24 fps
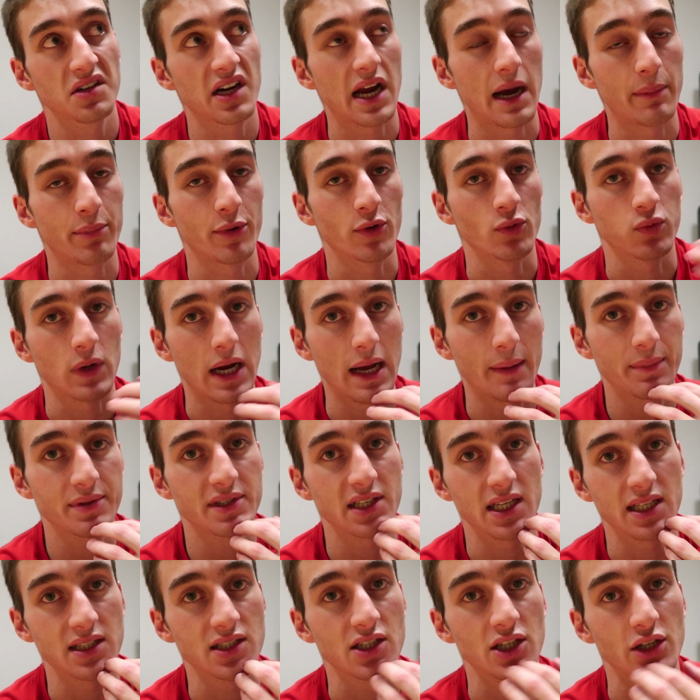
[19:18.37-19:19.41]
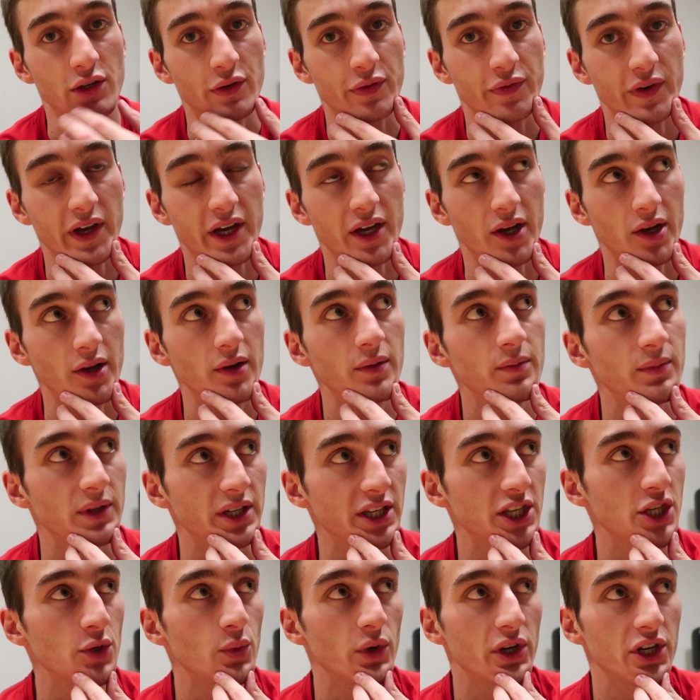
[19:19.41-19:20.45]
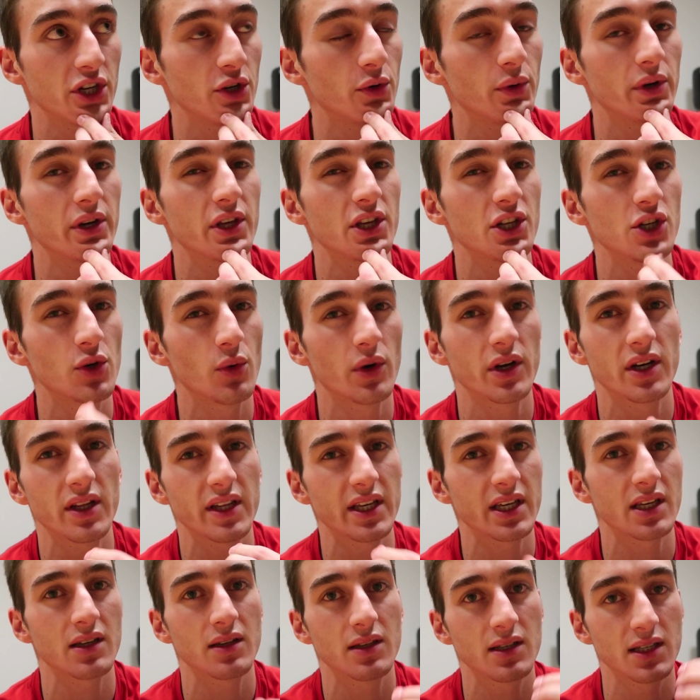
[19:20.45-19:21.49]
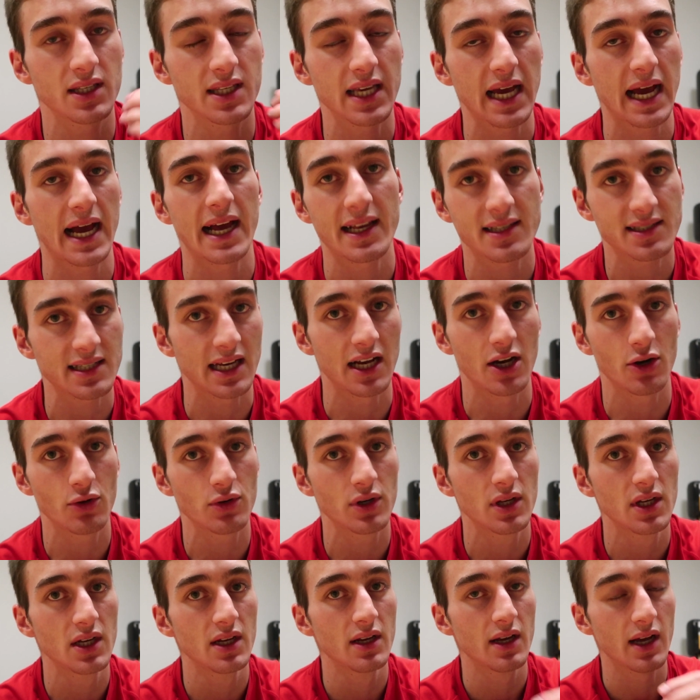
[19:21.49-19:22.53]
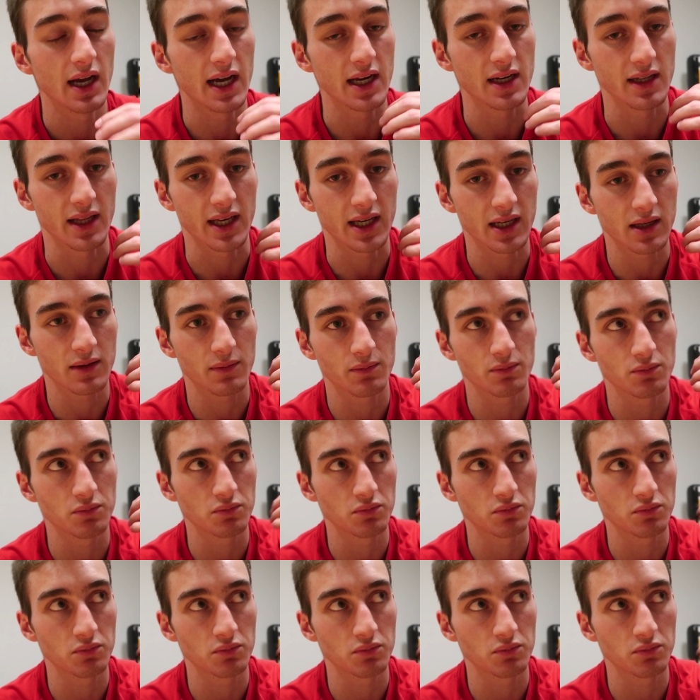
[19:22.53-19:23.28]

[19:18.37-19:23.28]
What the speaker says: couple reps is gonna fail. Like you don't want to like gas out and like